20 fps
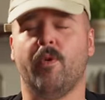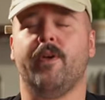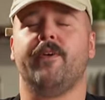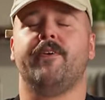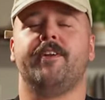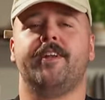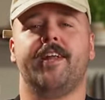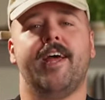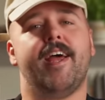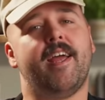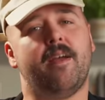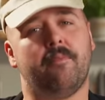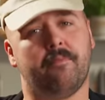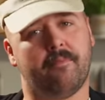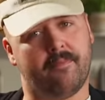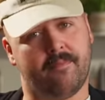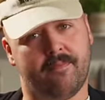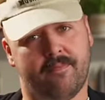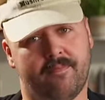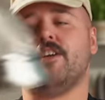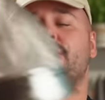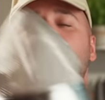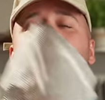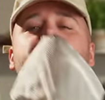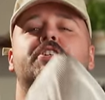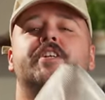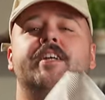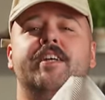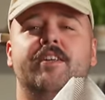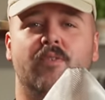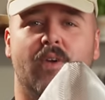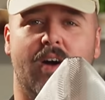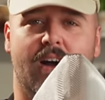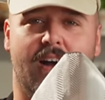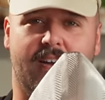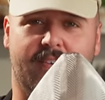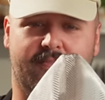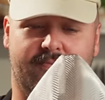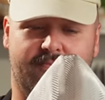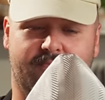Weird name. A
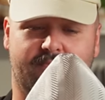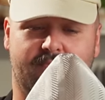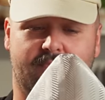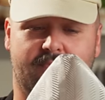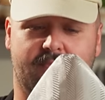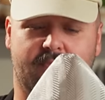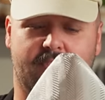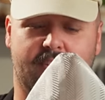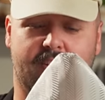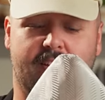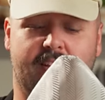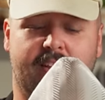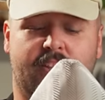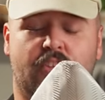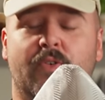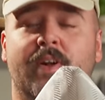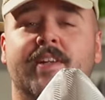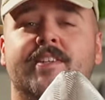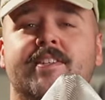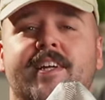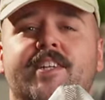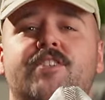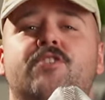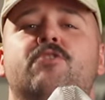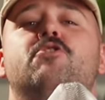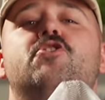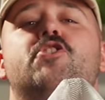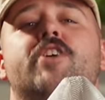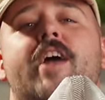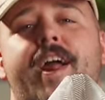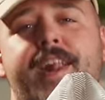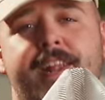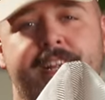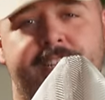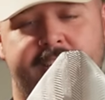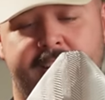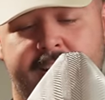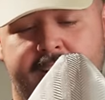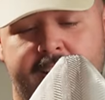chinois. It translates to Chinese in